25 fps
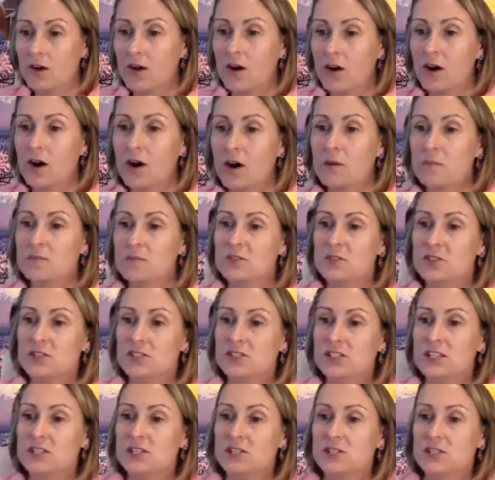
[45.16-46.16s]
Oh,
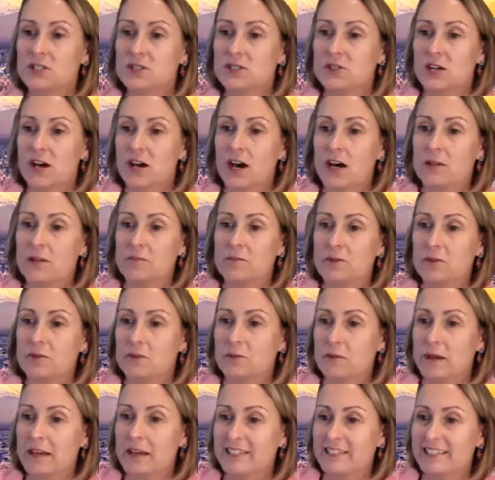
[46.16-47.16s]
just need you to
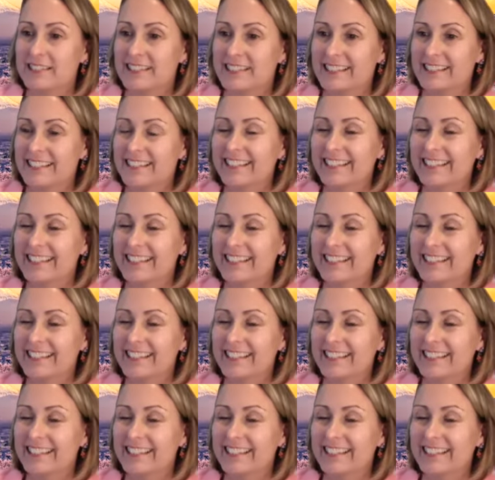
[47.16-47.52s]
unmute, Patsy.